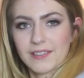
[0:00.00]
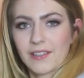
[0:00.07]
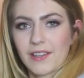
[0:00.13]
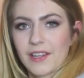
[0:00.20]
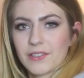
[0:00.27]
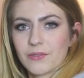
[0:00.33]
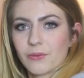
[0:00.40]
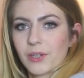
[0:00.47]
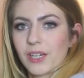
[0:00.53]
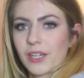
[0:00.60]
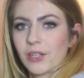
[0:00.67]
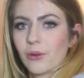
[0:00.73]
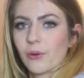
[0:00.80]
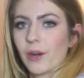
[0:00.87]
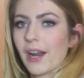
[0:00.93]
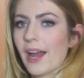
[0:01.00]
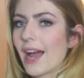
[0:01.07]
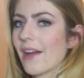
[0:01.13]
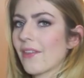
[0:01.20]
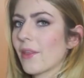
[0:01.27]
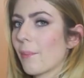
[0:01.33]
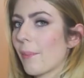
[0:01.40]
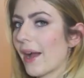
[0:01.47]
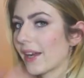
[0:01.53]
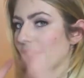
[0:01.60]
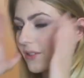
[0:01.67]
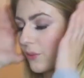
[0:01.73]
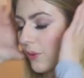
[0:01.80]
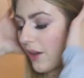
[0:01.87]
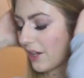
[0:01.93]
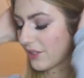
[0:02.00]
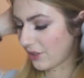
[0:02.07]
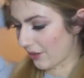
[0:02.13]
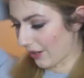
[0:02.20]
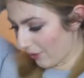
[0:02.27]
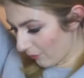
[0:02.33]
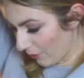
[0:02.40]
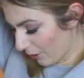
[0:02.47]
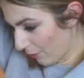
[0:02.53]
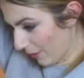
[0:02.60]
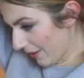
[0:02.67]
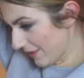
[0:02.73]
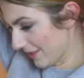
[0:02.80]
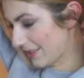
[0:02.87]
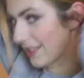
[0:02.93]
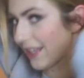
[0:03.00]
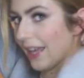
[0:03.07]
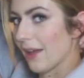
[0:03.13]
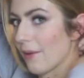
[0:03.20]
So that's really cool. And at the back as well, I don't know how well you'll be able to see